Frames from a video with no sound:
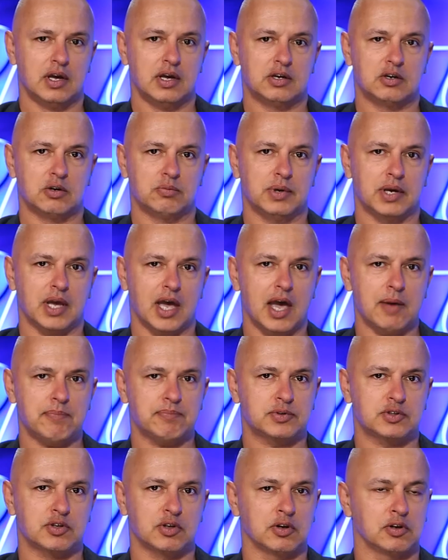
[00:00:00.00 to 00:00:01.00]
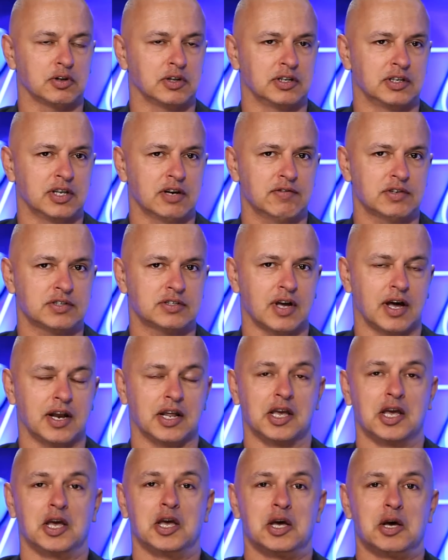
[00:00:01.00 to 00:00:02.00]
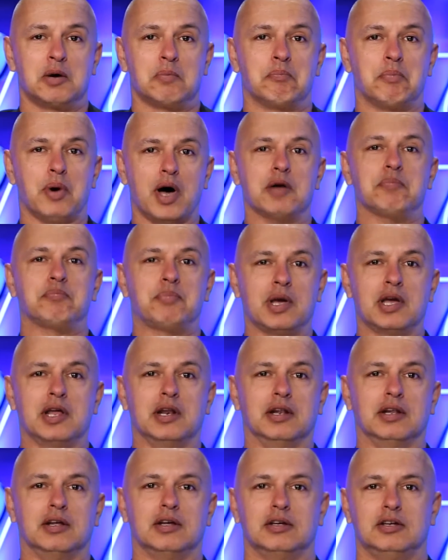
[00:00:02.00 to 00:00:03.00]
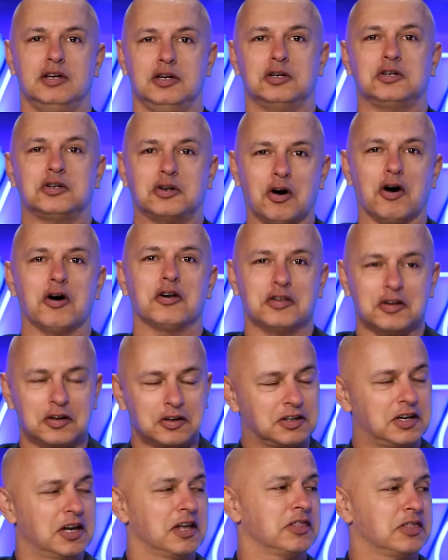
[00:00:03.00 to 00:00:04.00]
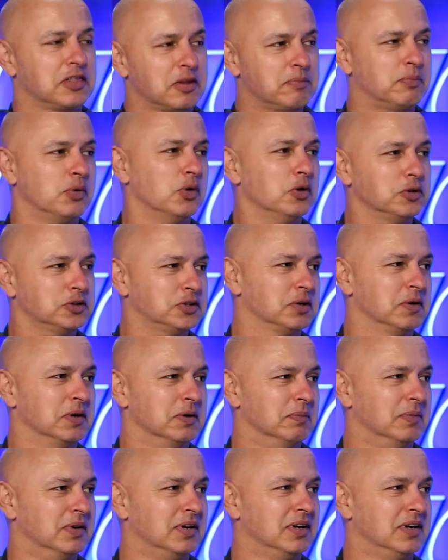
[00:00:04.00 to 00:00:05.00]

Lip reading: He could be absolutely devastating. But, Ben, you got to get the ball to him.